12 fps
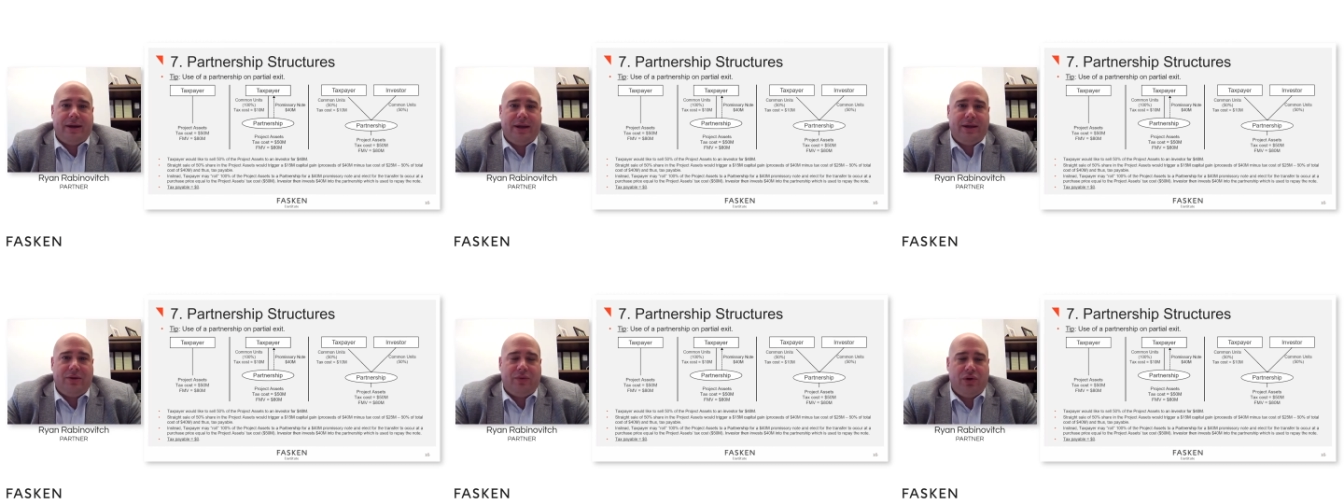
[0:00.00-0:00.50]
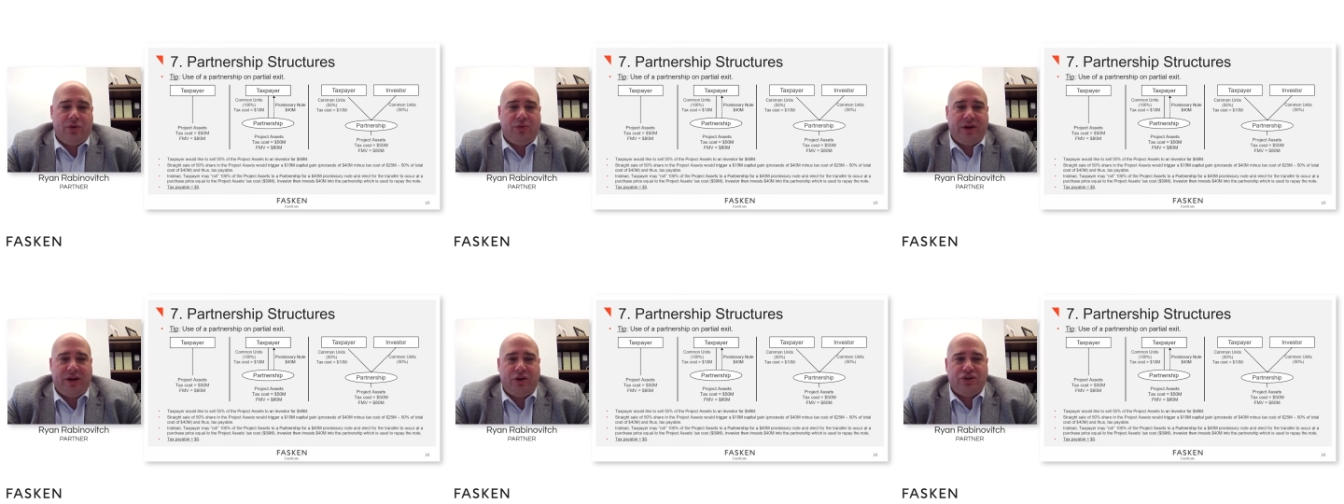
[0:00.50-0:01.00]
in the
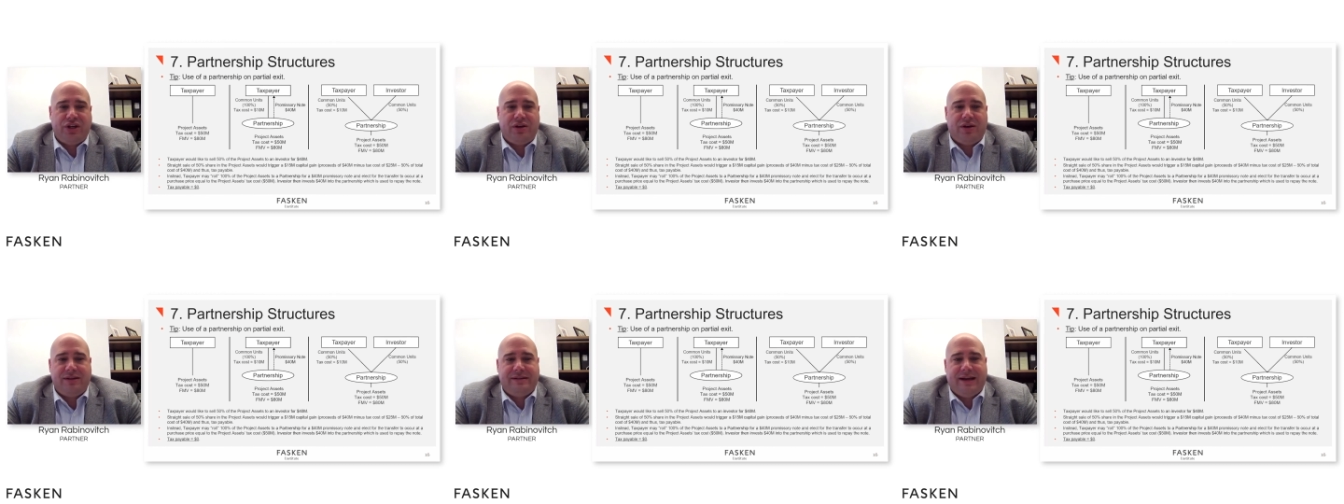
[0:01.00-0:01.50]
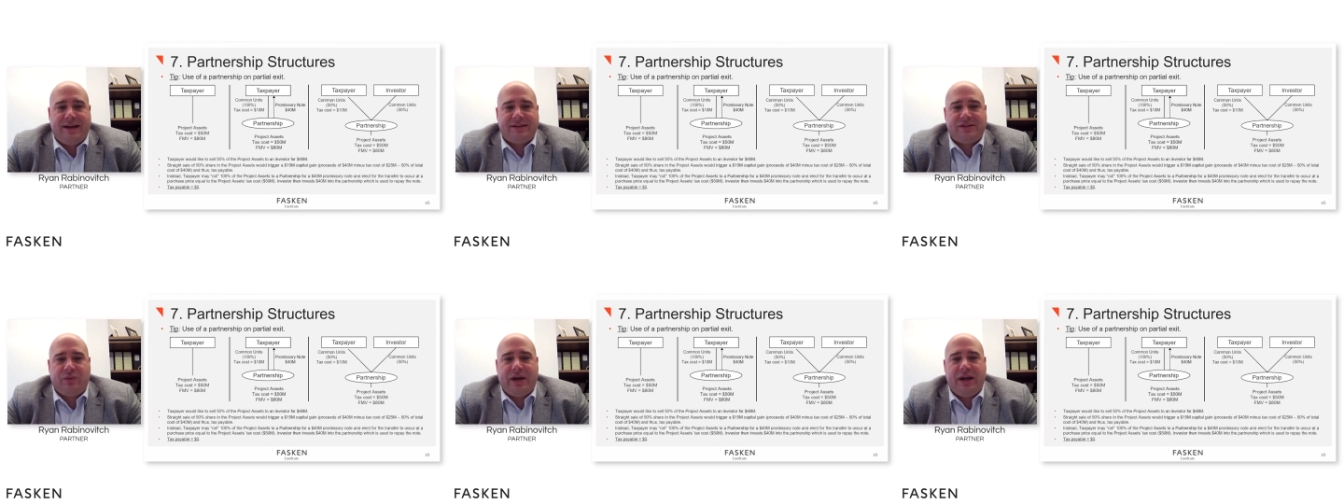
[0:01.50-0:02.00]
renewable energy
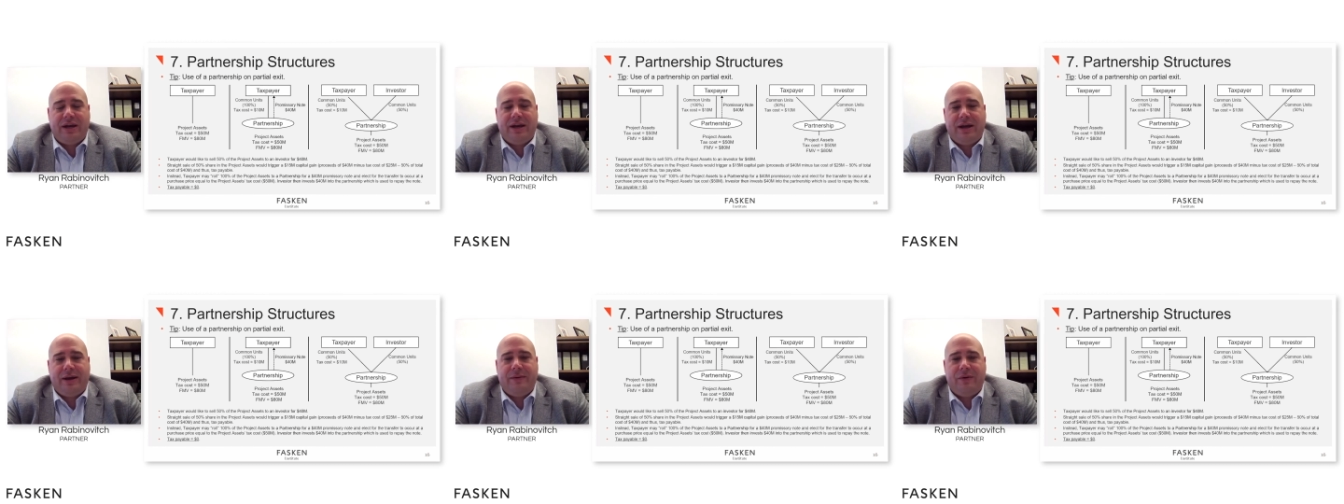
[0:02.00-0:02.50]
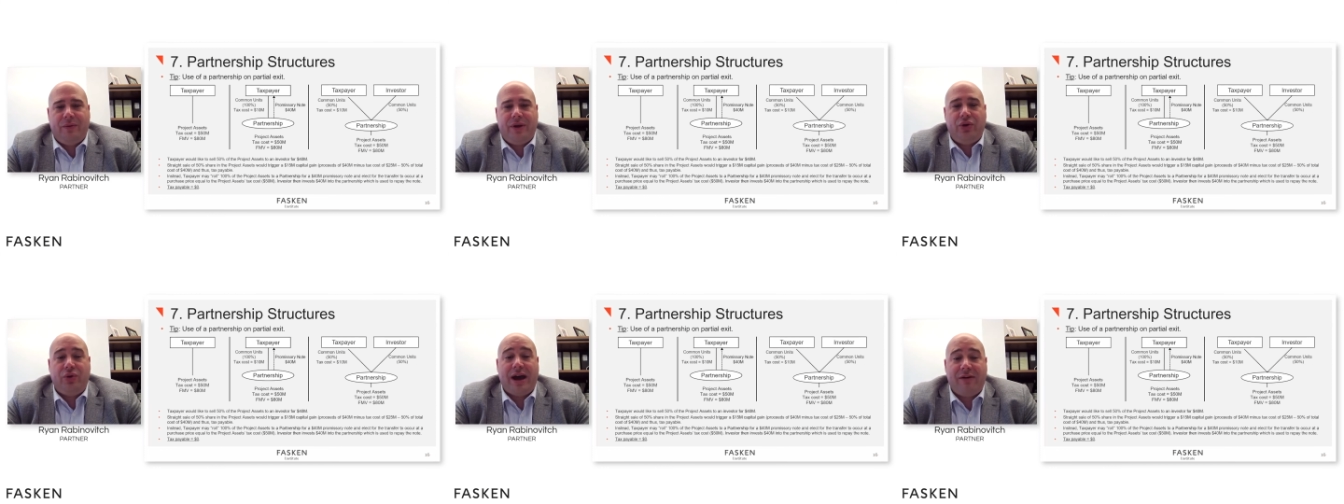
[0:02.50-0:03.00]
context when
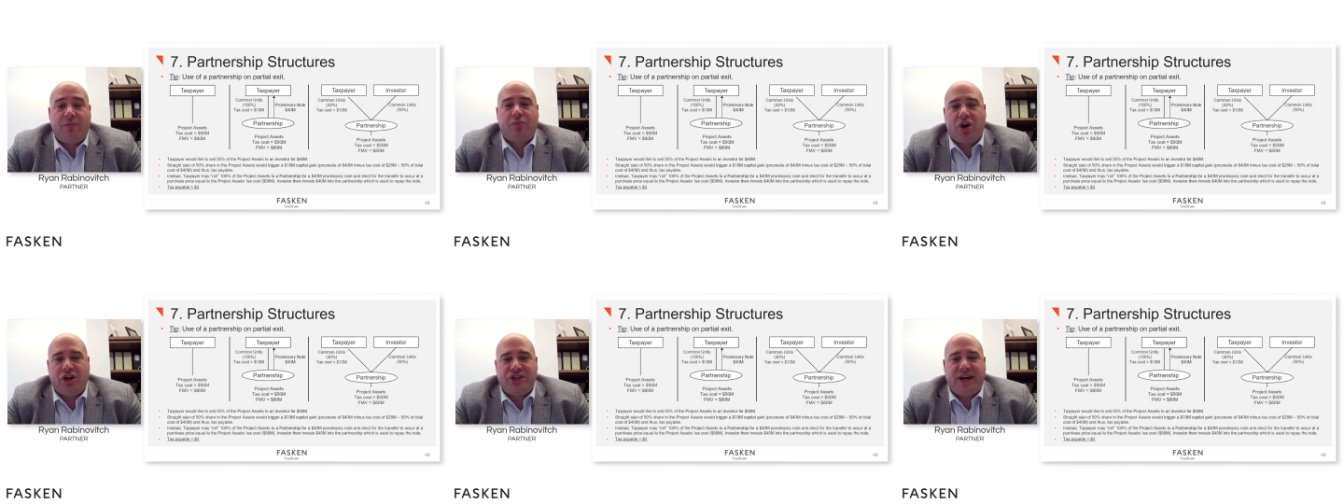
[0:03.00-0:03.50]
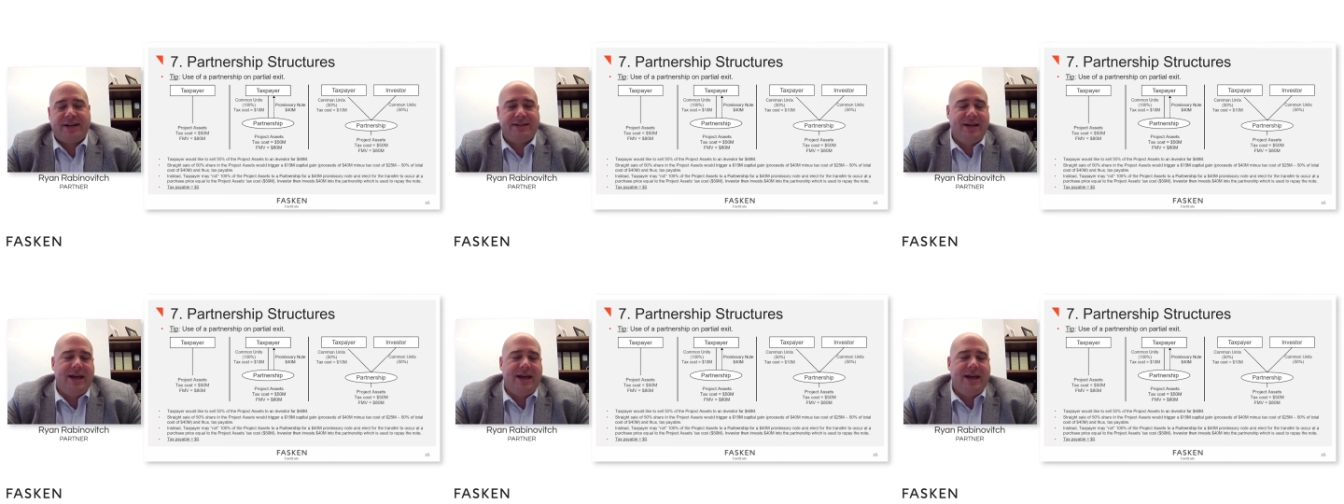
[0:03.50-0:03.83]
you have a project